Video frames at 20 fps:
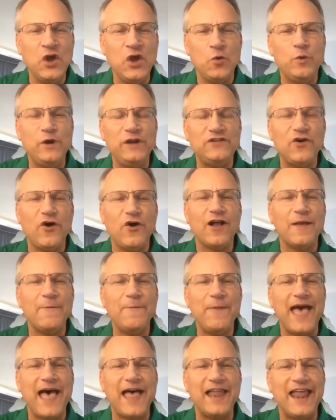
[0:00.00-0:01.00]
We talk
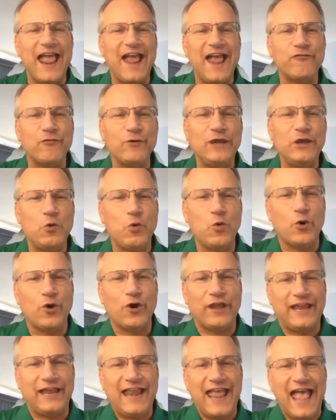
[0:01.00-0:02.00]
about every
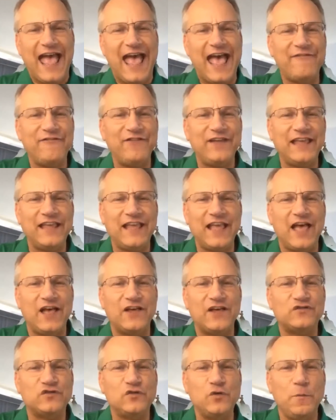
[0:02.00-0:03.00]
organ having a
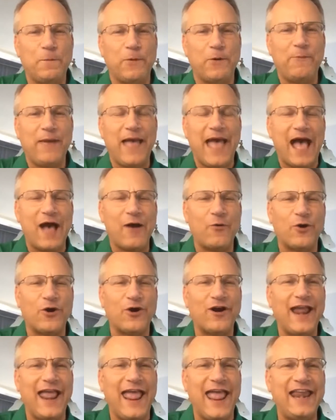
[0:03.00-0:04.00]

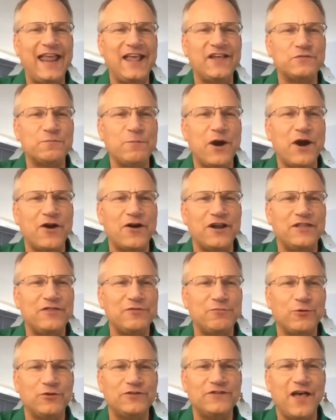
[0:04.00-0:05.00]
superpower. And as Meredith
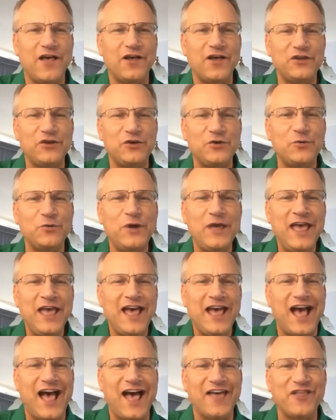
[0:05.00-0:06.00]
will tell you,
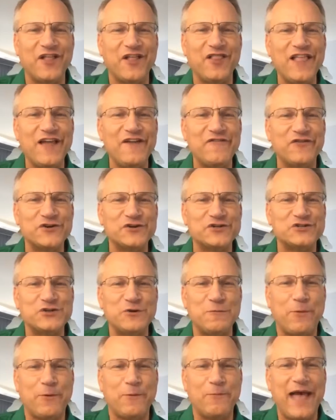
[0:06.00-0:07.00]
the liver
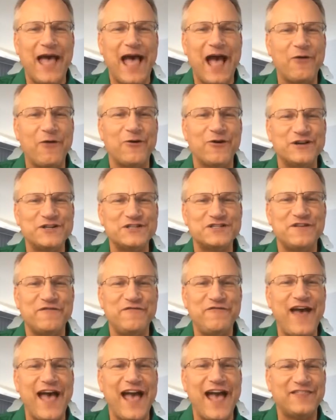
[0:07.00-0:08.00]
superpower is the
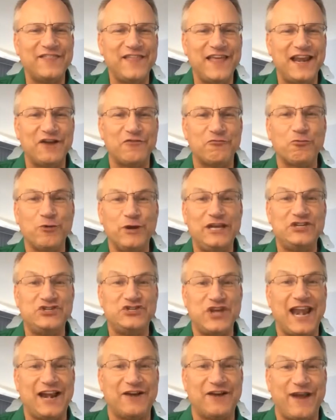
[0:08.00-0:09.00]
fact that it
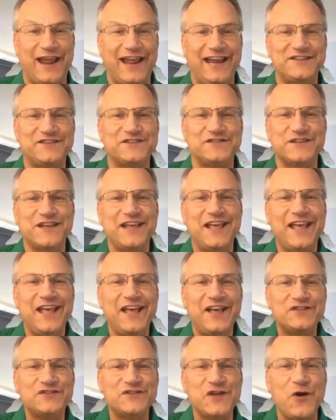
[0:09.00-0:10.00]
regenerates.
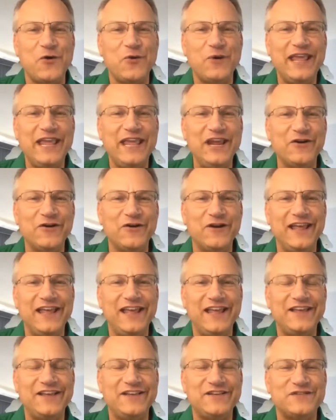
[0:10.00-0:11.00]
So here
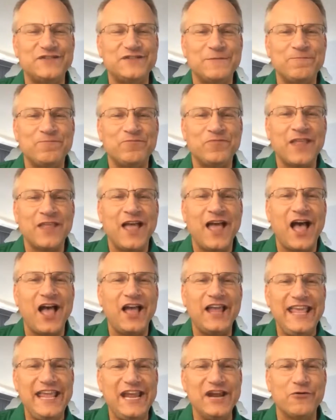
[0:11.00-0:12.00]
is a
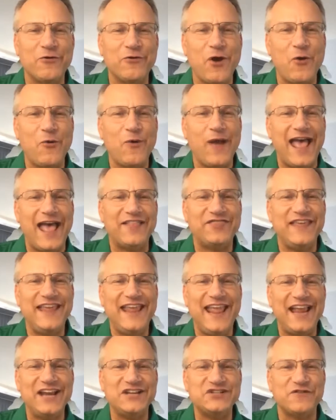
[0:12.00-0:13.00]
hero at
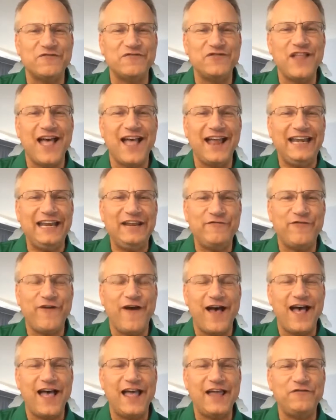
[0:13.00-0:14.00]
the age of
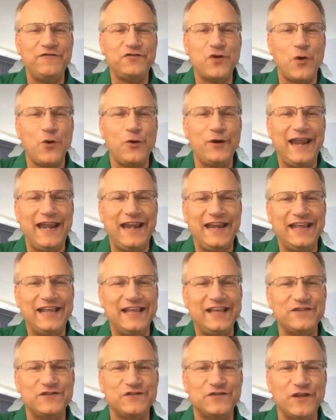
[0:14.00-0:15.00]
95 donating
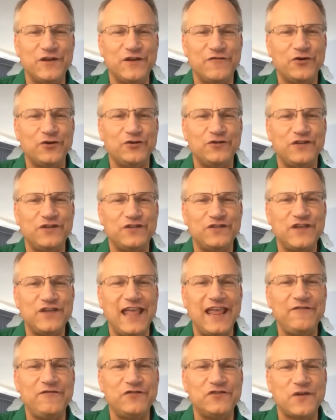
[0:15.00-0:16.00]
his liver to
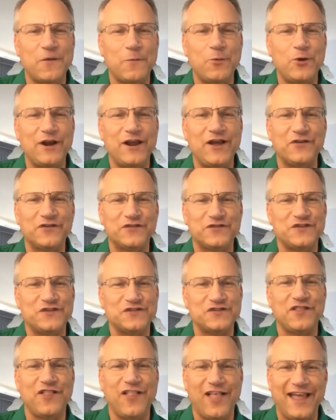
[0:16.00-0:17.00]
save someone
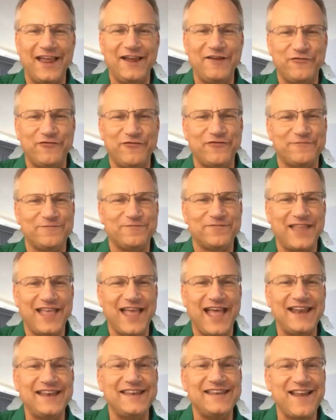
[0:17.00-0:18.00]
else's life
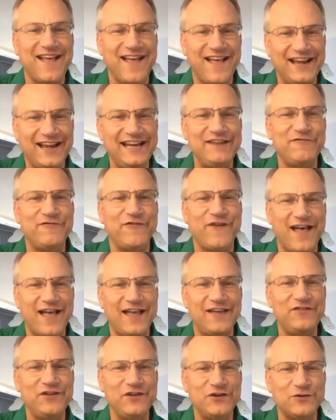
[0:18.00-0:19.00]
at
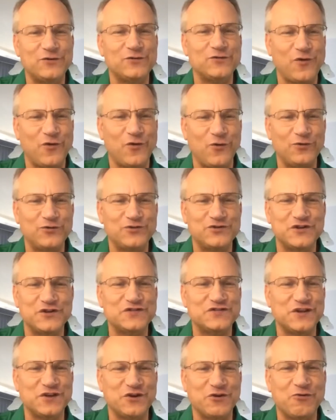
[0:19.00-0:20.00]
95 years old.
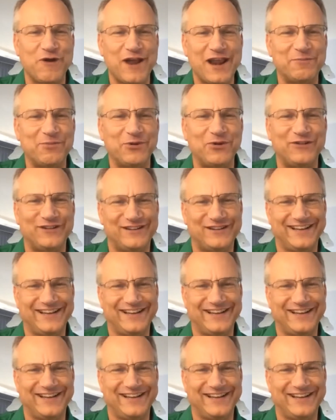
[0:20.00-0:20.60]
Just incredible.